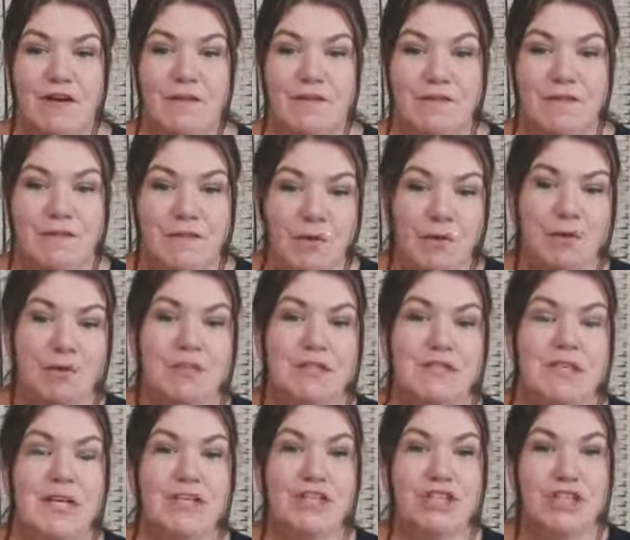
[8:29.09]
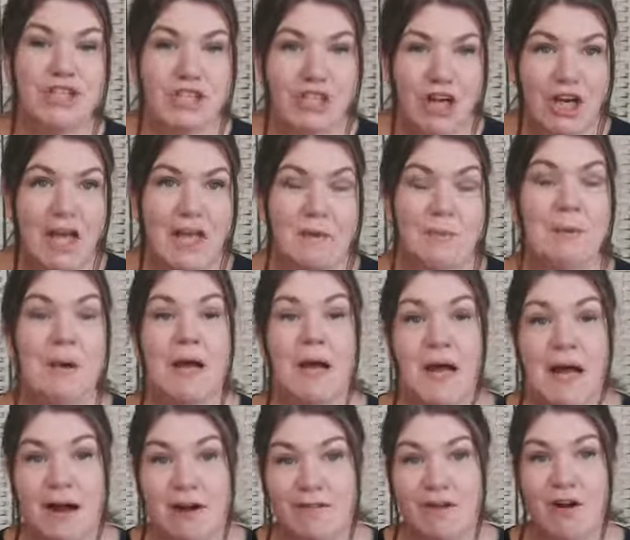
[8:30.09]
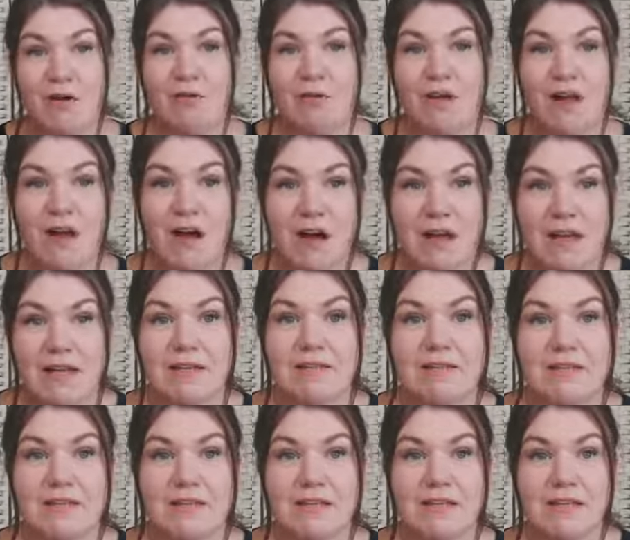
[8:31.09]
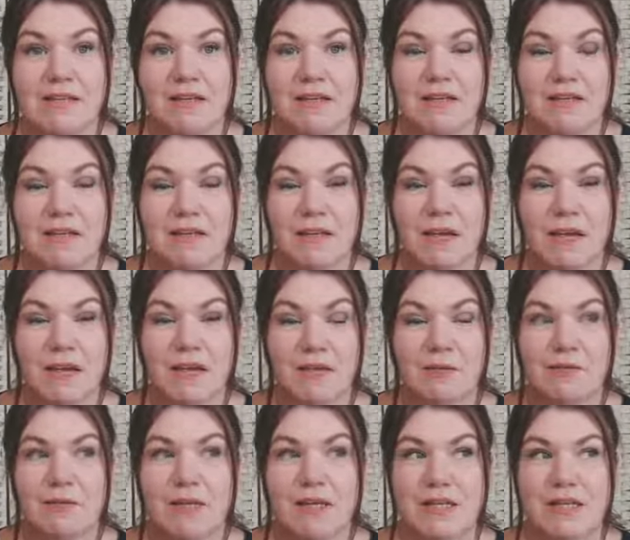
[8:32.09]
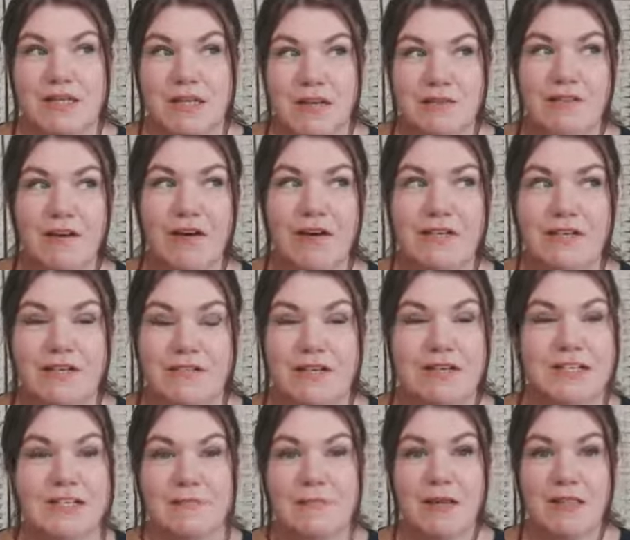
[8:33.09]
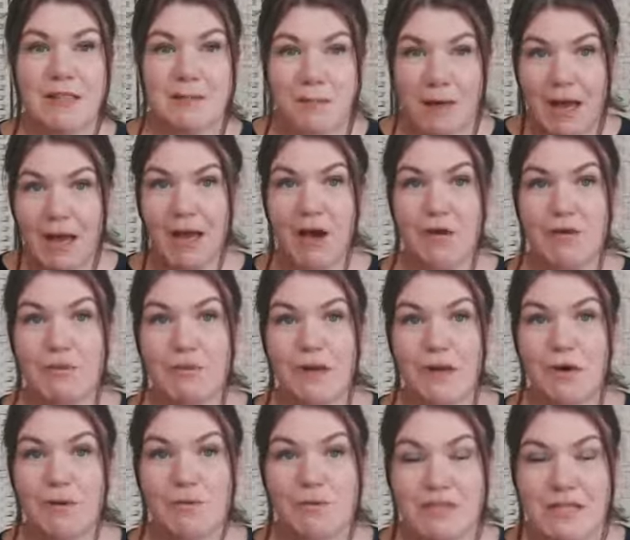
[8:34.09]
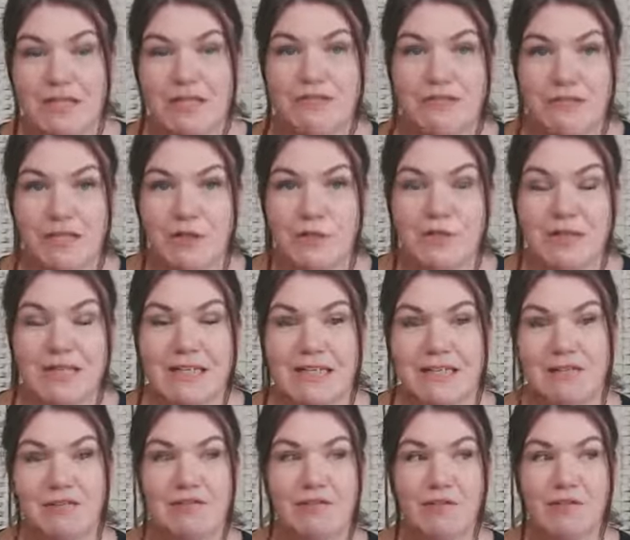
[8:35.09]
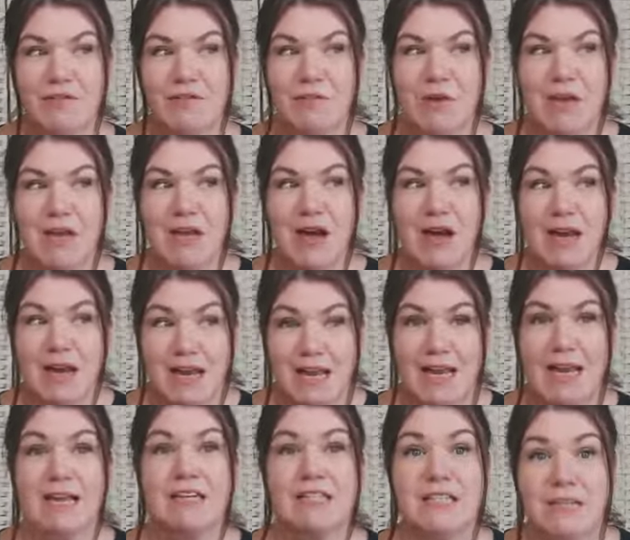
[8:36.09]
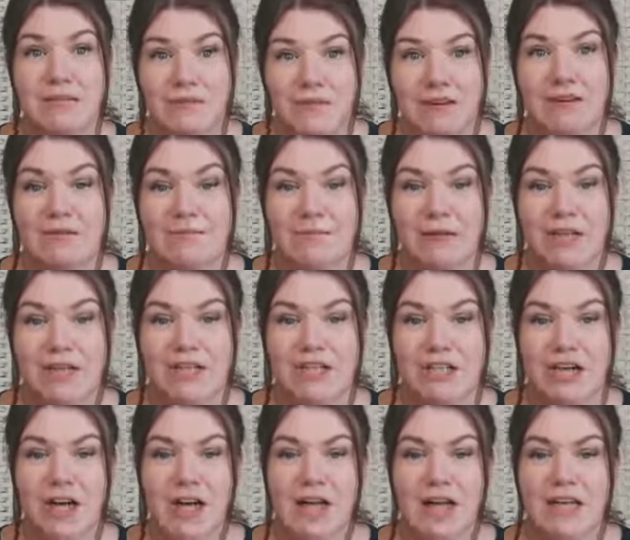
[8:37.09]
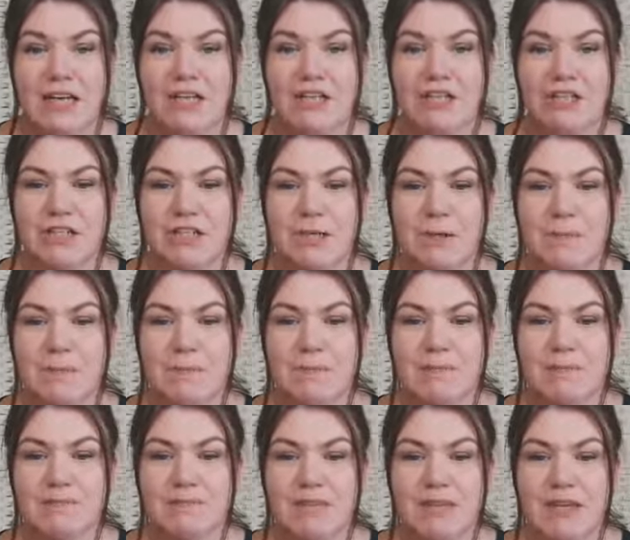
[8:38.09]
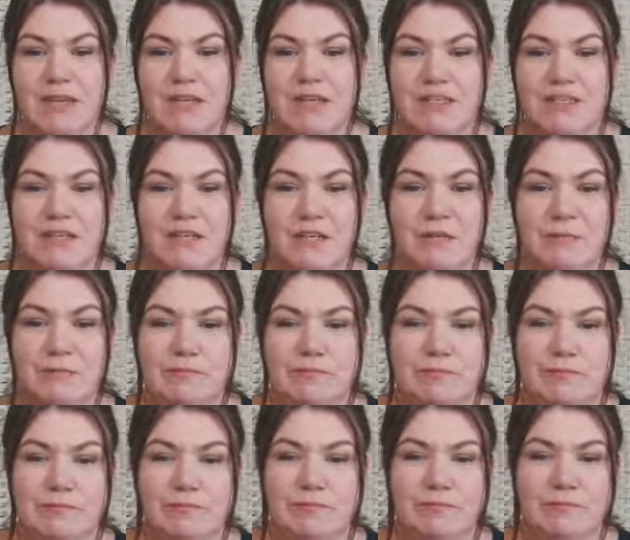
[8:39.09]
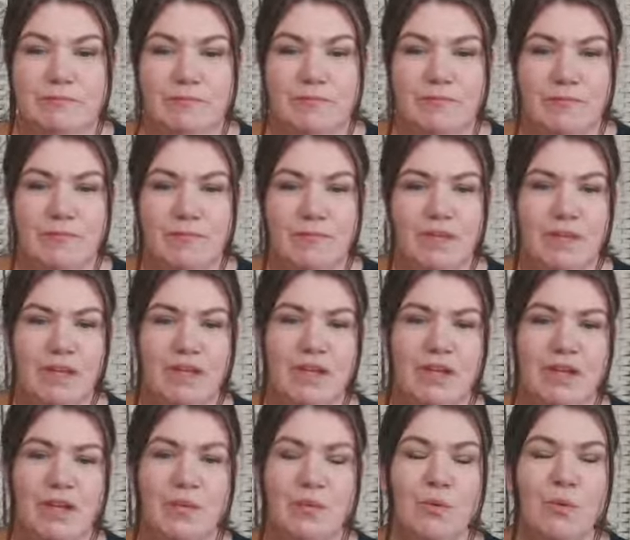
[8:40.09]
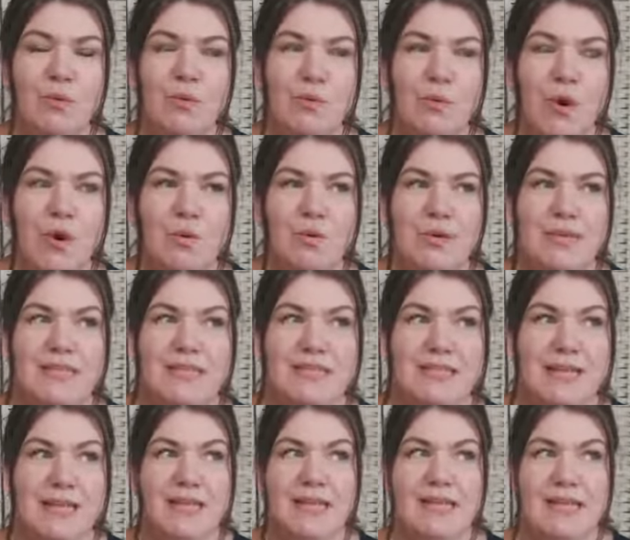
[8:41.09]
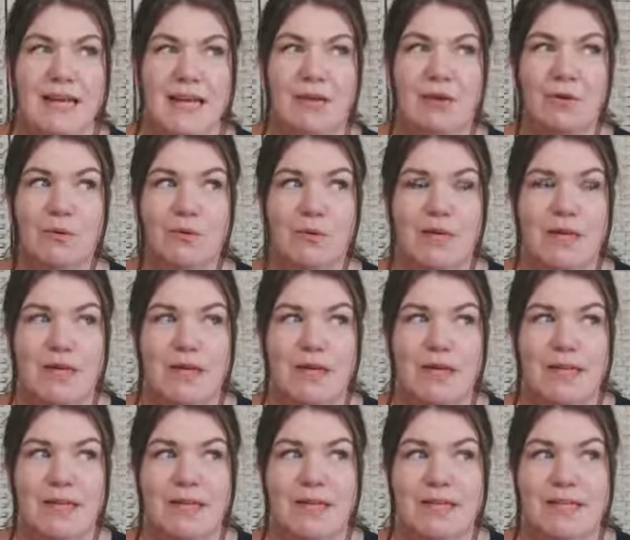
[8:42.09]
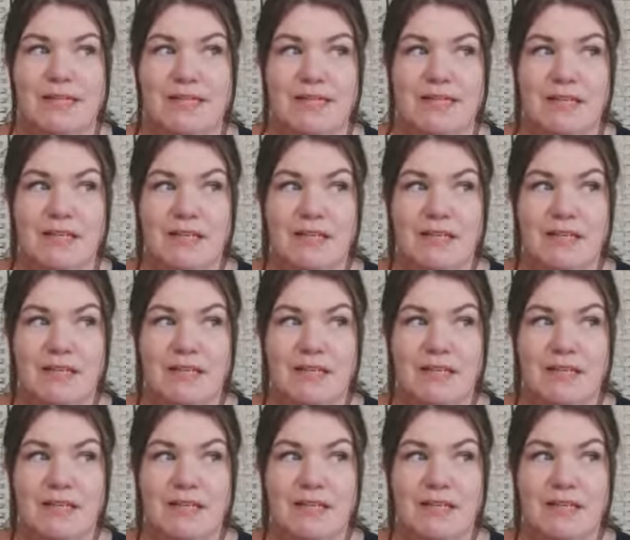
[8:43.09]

force and shape our own lives. And never underestimate the power that we hold individually to form a collective that can make change. So, you know, what we're seeing now is